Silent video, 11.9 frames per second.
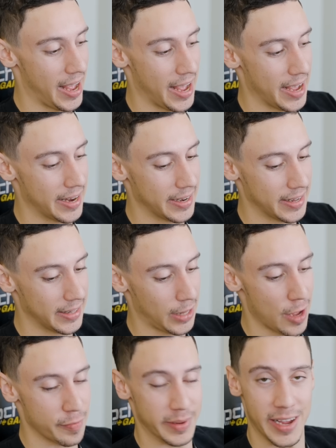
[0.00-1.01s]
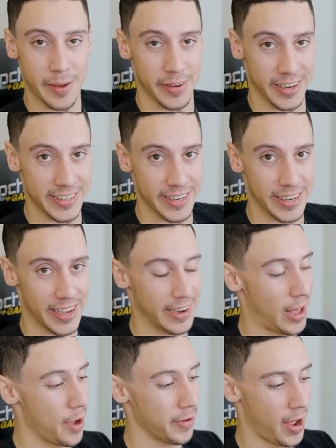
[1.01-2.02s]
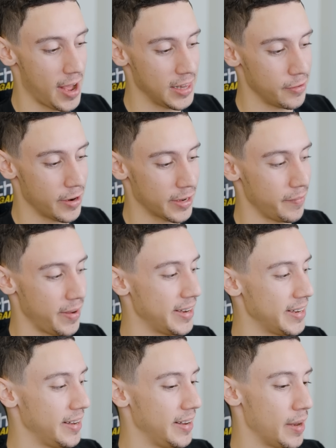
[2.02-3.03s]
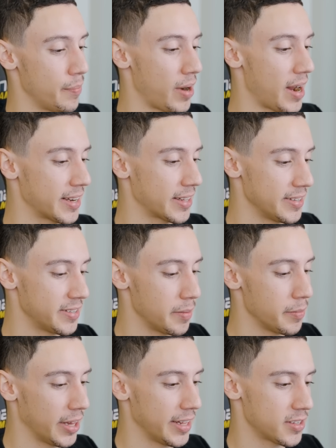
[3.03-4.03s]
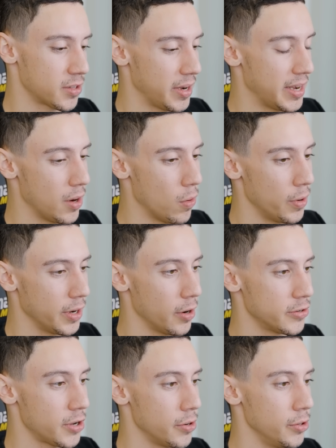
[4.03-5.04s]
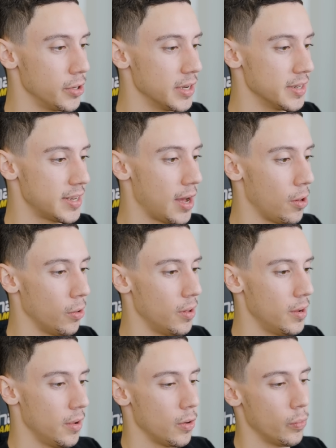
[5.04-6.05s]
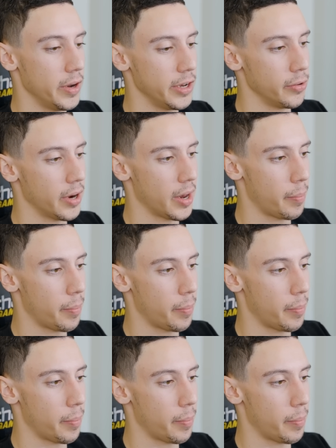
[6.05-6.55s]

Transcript: and life became easy again. I would highly recommend it. It practically simulates 3D audio so you can tell when you're in an